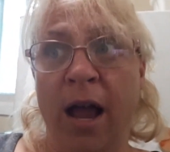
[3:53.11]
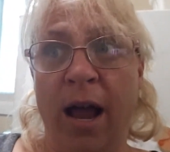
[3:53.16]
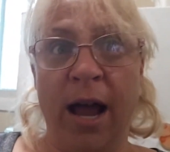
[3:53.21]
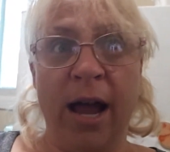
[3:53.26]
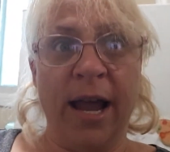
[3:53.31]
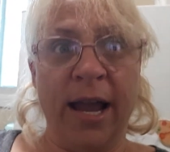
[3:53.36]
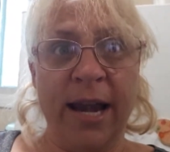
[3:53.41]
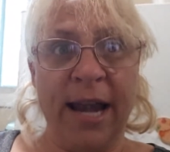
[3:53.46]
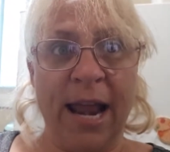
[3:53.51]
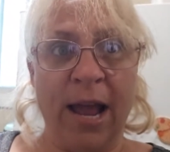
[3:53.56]

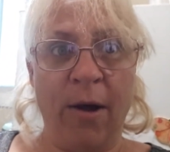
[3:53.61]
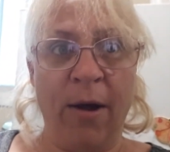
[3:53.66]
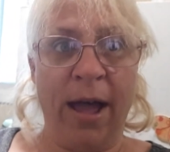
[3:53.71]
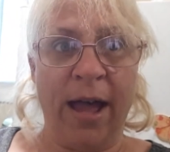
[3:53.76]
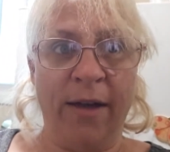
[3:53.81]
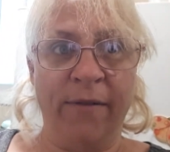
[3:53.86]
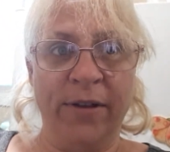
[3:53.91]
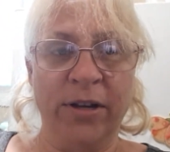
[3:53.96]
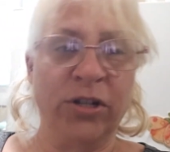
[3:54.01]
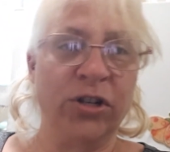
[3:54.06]
I now
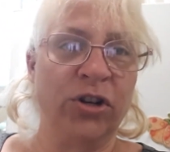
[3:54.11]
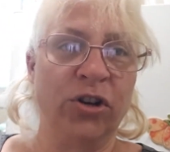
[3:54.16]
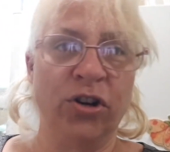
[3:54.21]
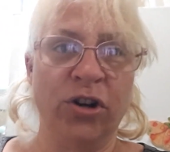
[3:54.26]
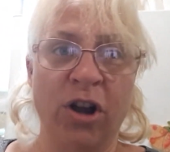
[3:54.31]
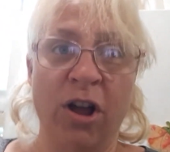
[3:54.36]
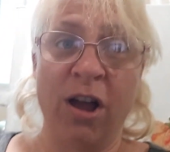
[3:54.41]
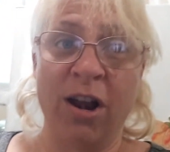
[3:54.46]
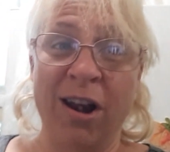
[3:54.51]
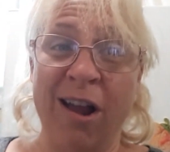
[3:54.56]
have it
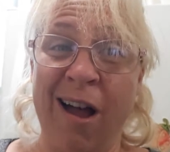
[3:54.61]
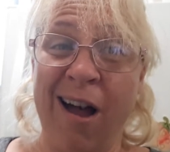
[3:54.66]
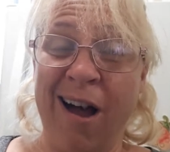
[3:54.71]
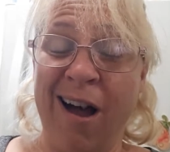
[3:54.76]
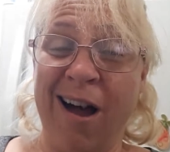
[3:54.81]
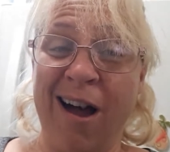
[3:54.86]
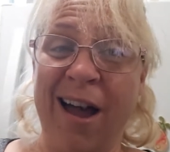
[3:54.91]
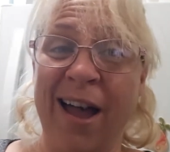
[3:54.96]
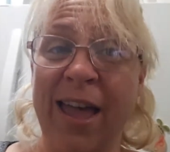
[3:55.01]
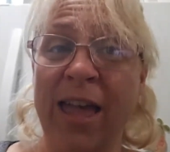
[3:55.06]
turned on
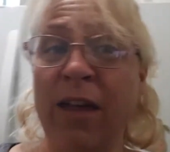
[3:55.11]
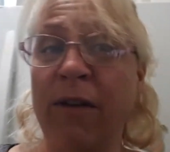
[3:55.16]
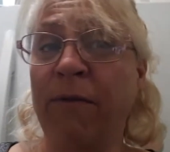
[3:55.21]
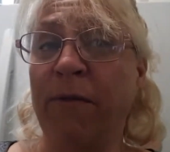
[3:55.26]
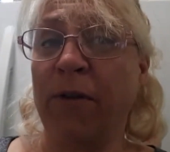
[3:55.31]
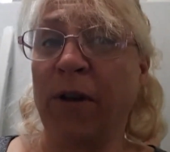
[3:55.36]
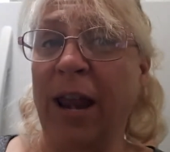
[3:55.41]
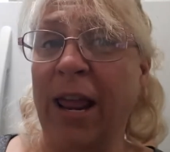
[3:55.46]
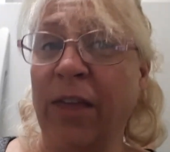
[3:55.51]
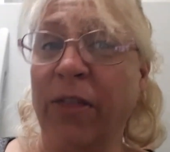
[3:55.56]
high
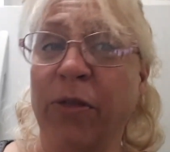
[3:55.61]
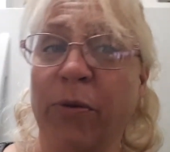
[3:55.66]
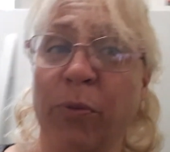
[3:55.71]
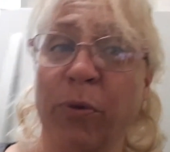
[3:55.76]
for like